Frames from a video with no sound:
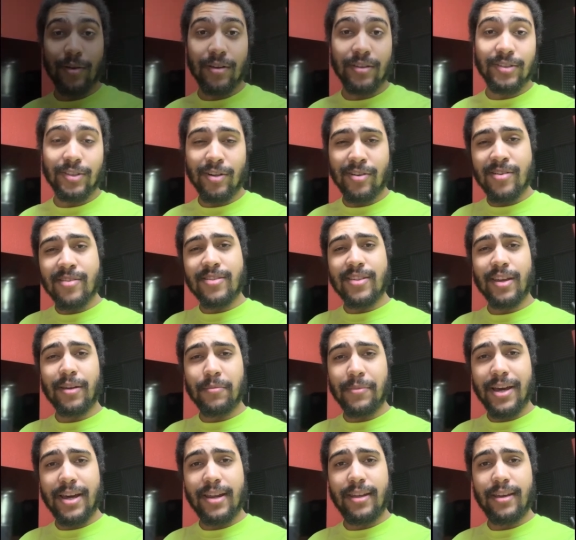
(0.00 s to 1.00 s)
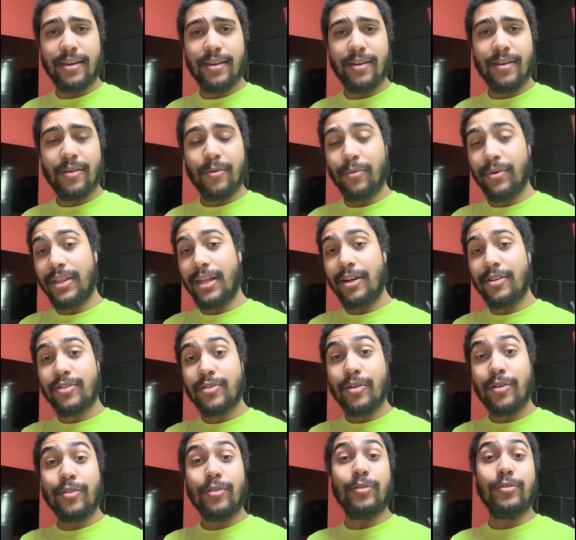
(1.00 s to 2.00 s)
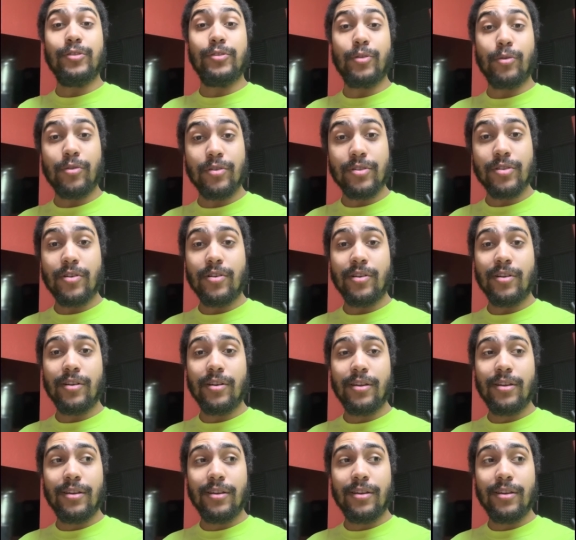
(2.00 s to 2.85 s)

Starting to think about it, with how strong those doors are,